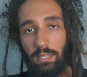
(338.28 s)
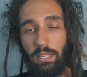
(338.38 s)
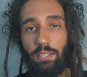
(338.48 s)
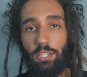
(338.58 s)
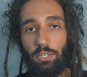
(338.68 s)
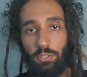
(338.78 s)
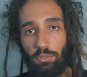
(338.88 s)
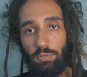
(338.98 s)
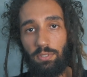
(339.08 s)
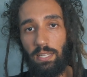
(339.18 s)
then you can
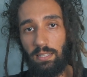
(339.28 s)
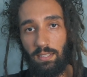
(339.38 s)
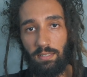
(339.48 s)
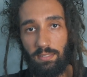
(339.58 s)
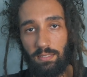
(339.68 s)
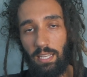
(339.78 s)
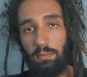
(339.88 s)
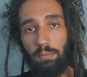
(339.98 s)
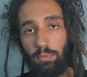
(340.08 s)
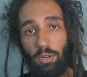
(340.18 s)
use that
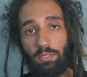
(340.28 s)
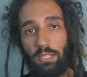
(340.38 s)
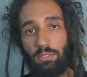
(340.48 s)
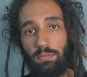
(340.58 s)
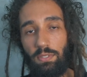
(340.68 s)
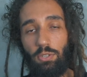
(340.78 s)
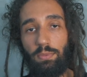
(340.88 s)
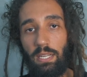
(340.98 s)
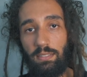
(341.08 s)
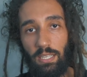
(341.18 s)
same process of
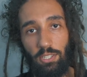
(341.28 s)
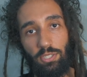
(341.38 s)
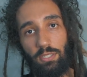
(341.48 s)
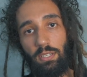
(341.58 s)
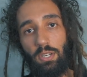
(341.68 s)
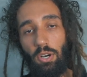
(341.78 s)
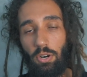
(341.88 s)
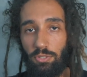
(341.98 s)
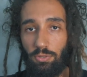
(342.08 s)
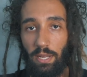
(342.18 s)
dehumanization
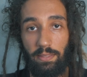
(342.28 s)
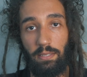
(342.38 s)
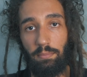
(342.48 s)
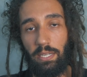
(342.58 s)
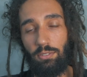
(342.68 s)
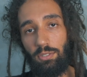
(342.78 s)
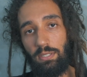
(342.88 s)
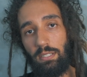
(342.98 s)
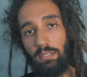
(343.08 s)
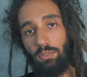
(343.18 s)
onto ethnic
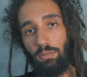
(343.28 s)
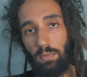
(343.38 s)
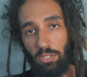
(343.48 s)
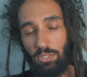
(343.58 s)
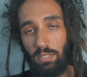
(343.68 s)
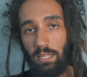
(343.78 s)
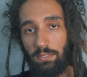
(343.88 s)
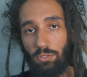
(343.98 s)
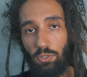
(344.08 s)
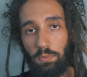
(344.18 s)
minorities or
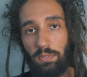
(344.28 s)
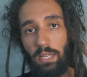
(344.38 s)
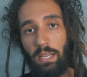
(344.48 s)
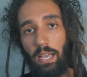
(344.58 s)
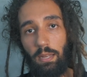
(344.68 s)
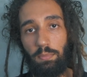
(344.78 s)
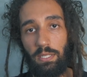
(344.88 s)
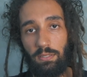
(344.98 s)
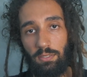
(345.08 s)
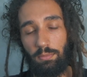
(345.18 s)
marginalized groups and be
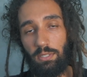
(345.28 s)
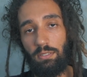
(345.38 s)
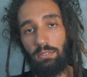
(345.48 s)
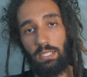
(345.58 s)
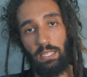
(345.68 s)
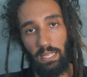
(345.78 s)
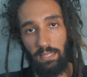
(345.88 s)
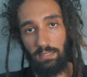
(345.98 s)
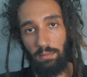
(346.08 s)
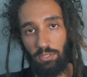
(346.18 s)
discriminatory
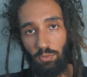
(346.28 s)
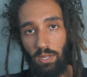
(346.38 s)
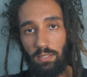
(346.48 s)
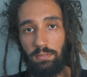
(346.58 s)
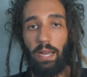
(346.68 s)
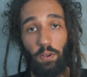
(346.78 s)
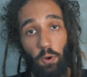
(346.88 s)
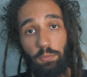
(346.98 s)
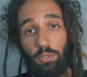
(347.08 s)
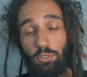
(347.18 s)
against them as well. I
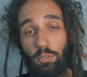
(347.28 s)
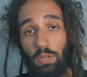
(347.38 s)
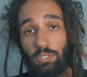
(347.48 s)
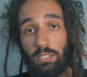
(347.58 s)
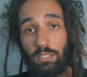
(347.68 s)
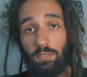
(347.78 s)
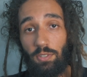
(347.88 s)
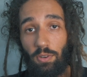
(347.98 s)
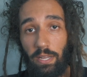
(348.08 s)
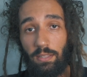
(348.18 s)
hope you enjoyed watching this
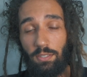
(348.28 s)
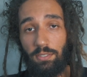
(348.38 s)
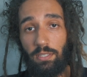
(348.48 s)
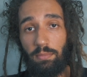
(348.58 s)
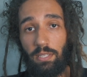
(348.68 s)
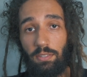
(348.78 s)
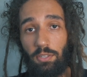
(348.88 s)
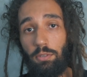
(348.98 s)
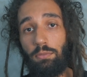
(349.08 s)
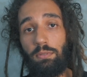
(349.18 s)
video and learned something
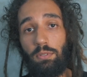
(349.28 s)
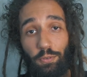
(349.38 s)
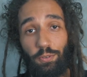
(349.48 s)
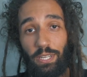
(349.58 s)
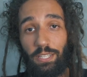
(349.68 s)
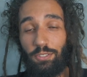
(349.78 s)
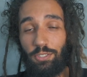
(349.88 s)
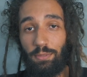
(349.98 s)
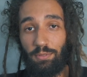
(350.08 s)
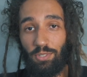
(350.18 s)
new. Don't forget to
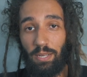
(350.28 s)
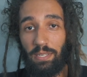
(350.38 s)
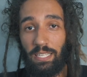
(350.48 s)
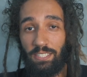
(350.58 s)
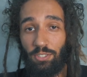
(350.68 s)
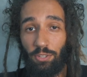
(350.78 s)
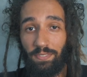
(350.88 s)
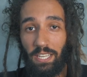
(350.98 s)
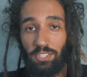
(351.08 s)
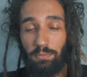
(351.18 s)
subscribe and hit the
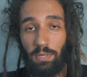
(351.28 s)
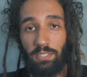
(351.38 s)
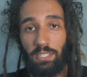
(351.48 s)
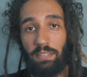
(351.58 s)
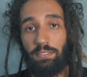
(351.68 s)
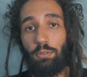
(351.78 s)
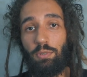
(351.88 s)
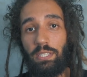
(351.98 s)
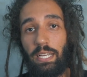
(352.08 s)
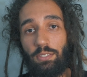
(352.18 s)
notification button. If you
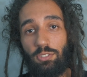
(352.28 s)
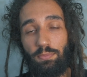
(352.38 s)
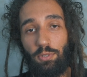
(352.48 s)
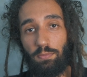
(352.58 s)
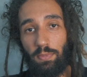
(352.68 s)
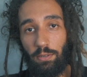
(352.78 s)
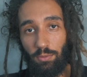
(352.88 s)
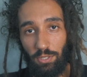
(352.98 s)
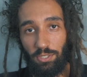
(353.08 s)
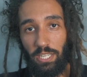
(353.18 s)
would like to support my
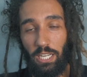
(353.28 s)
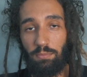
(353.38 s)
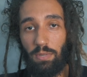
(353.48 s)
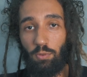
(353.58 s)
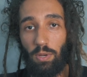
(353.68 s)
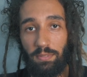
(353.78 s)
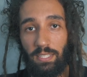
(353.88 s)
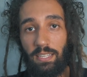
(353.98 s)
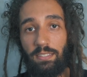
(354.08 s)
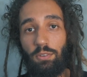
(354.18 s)
work, check out my
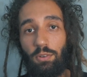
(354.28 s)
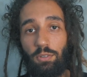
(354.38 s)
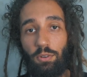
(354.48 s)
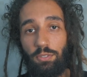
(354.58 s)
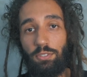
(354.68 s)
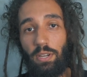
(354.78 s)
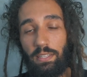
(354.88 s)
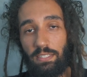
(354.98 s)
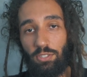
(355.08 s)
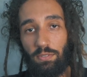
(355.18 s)
website or also
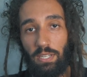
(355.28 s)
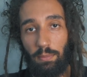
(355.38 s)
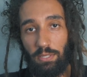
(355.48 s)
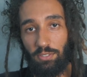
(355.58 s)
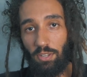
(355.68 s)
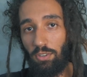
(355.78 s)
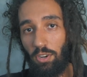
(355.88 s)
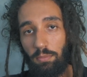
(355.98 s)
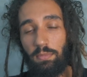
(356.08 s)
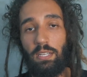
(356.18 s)

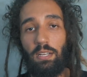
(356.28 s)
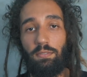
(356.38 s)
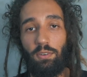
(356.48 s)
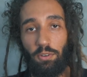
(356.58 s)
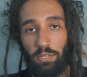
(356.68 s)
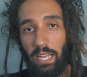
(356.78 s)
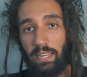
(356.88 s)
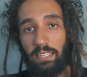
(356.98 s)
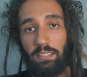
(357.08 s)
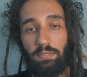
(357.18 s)
ethics-over-habits.com for
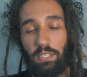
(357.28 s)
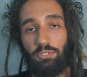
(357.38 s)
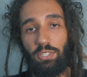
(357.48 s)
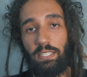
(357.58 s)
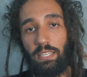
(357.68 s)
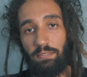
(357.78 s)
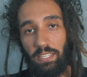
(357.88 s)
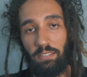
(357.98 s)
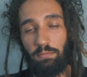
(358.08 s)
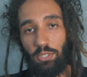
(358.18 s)
organic, fair trade and
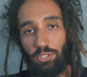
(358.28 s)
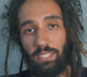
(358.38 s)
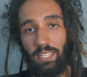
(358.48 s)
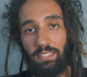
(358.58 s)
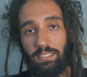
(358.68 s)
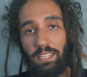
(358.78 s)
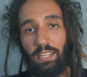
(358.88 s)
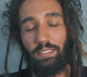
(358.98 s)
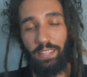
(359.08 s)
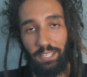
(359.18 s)
vegan merchandise.
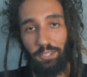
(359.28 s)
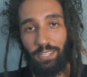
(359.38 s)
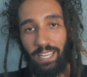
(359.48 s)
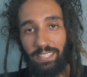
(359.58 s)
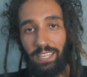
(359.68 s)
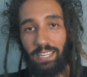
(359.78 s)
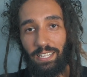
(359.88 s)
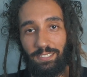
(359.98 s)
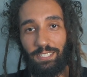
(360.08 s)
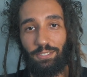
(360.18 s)
Thank you again, and
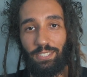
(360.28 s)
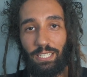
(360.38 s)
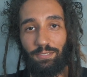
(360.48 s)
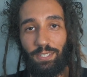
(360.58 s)
I'll see you in the next